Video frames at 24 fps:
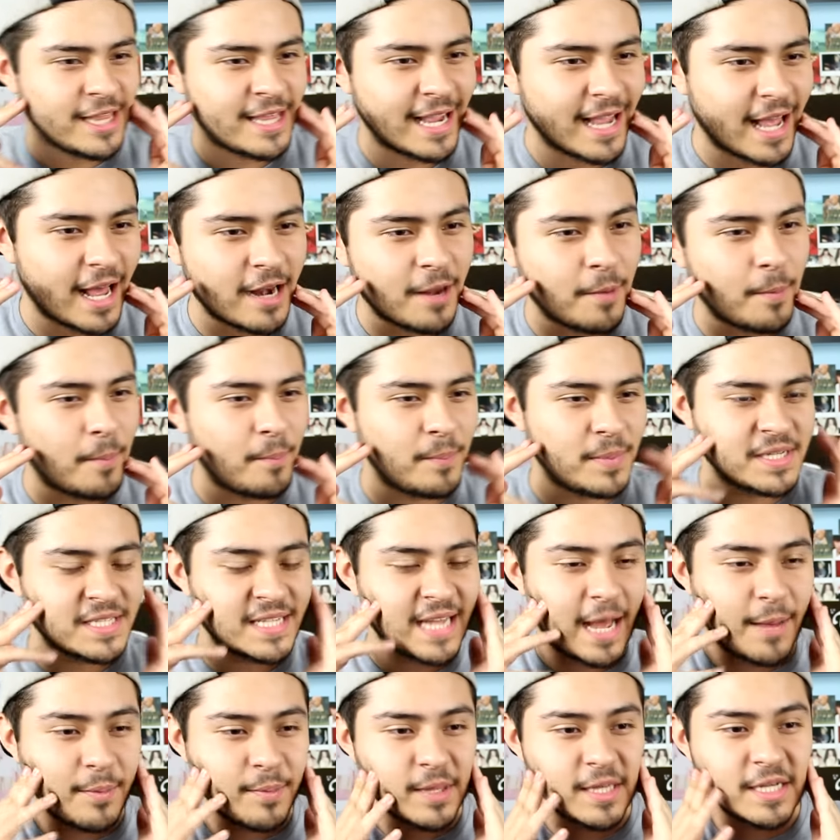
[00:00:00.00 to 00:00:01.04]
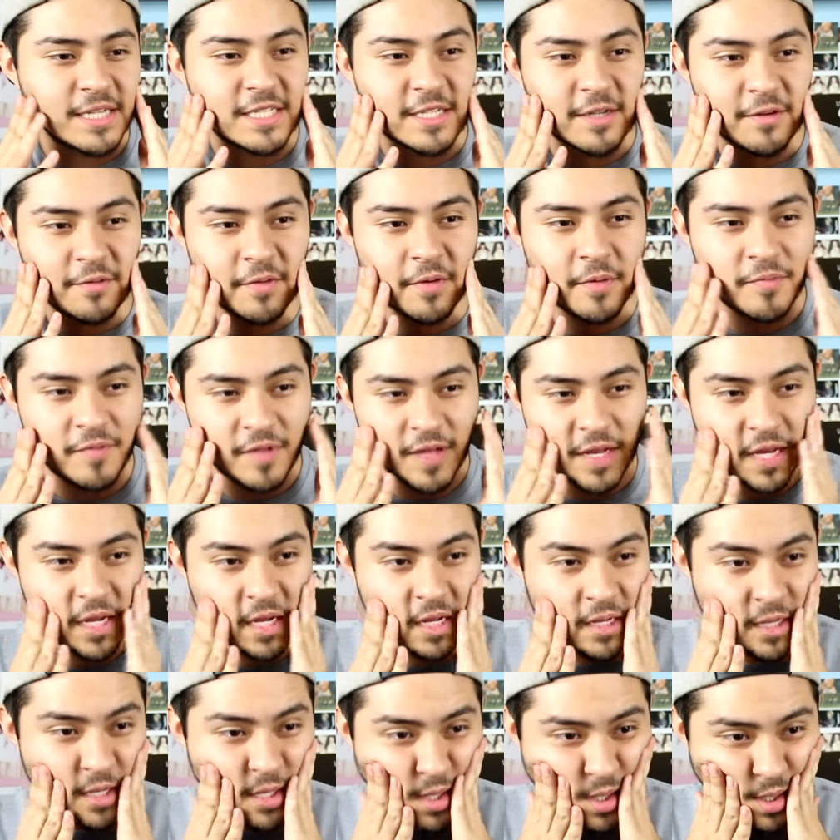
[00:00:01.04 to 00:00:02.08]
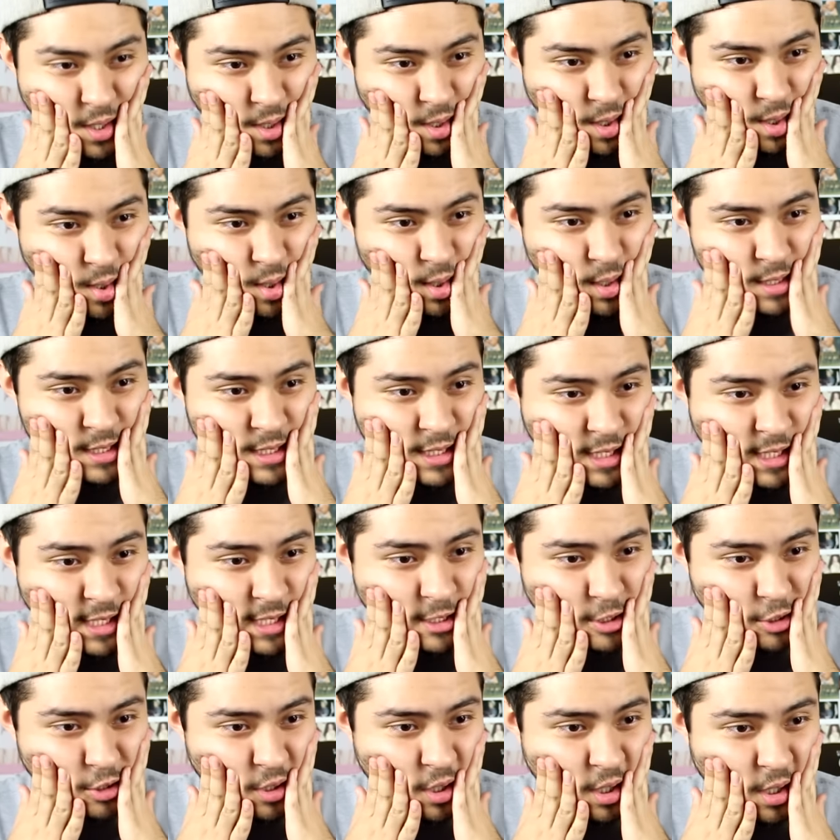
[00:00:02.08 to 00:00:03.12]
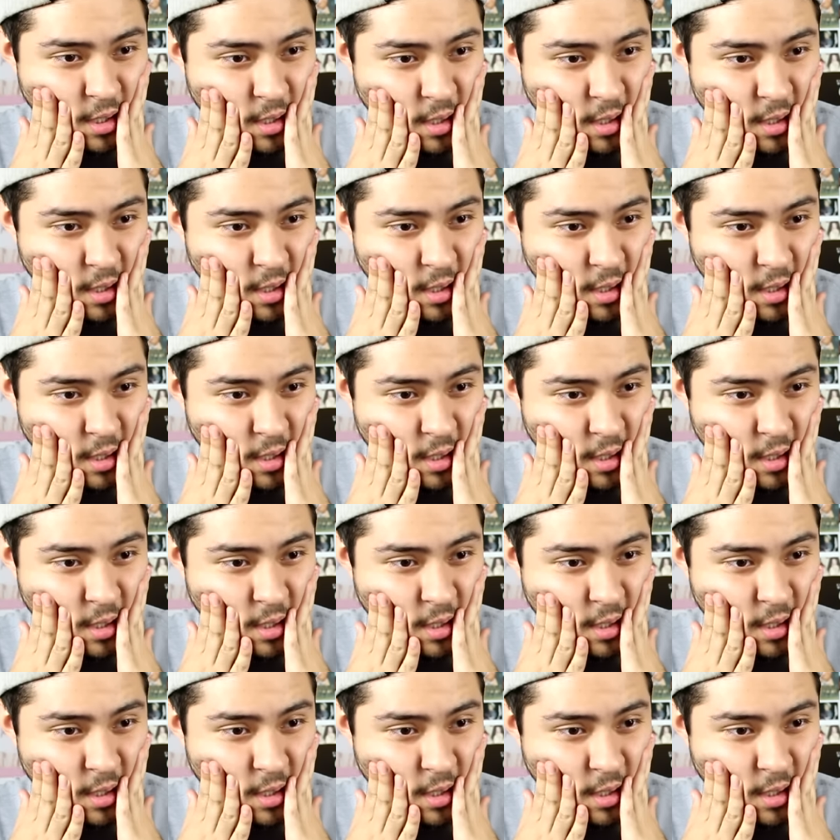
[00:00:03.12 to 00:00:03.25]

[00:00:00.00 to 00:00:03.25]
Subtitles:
They got a metabolism of like a teenager.